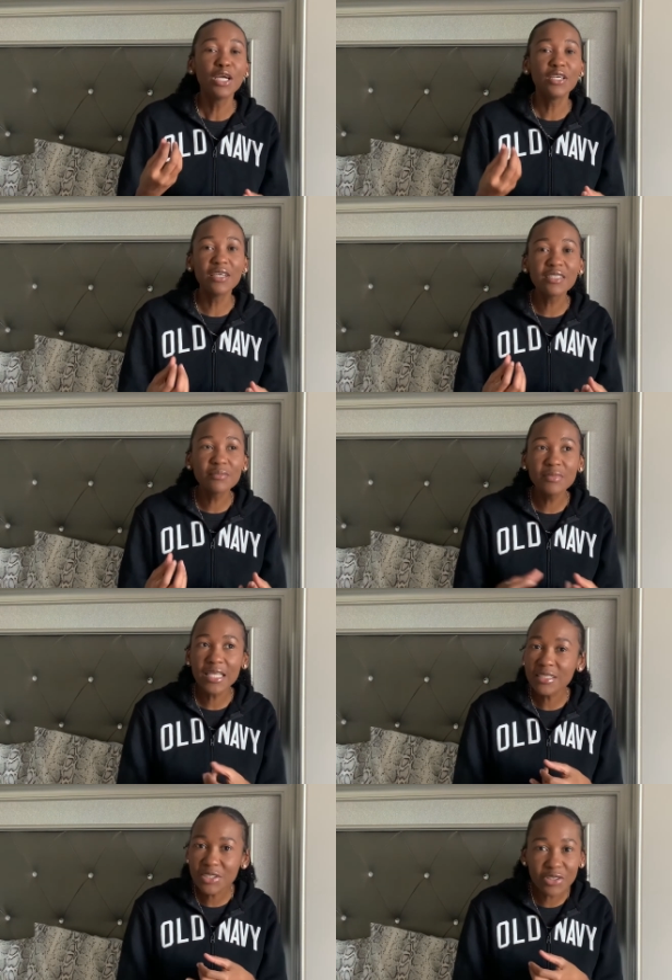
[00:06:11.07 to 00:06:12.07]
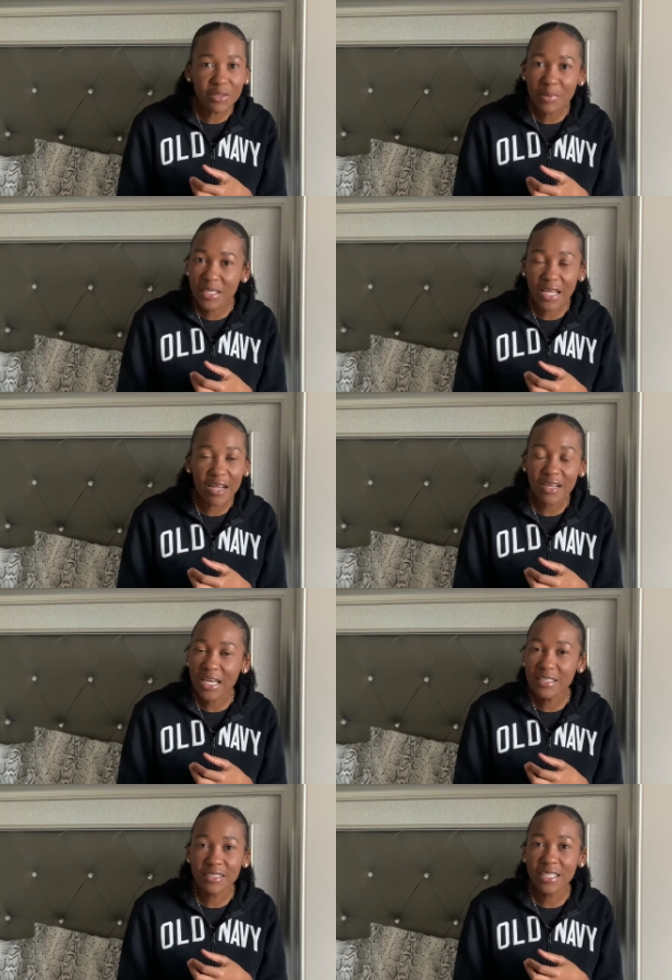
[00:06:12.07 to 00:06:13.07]
doesn't necessarily mean that
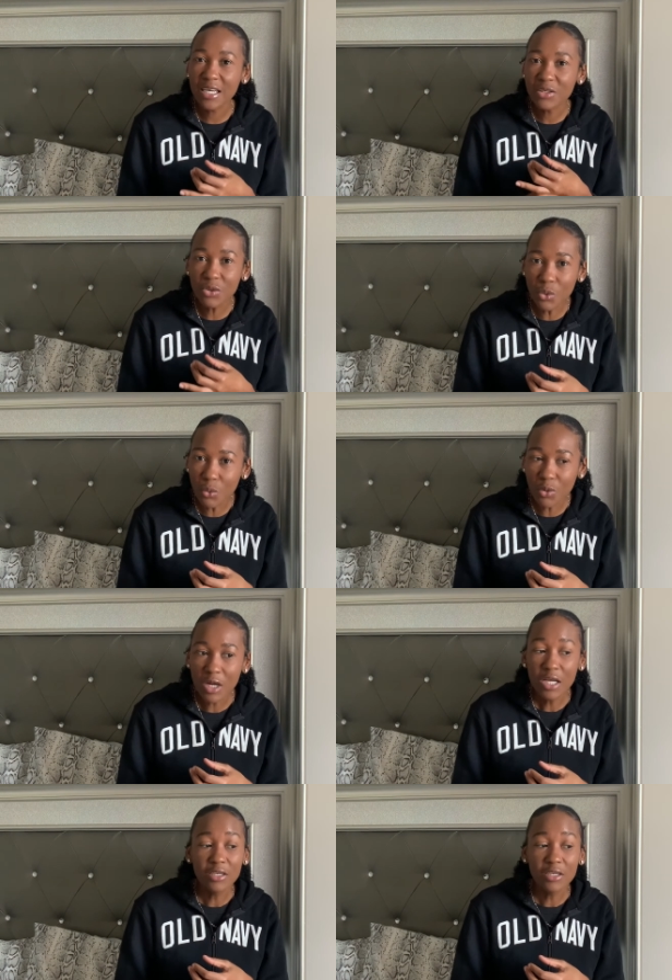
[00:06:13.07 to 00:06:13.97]
god is saying no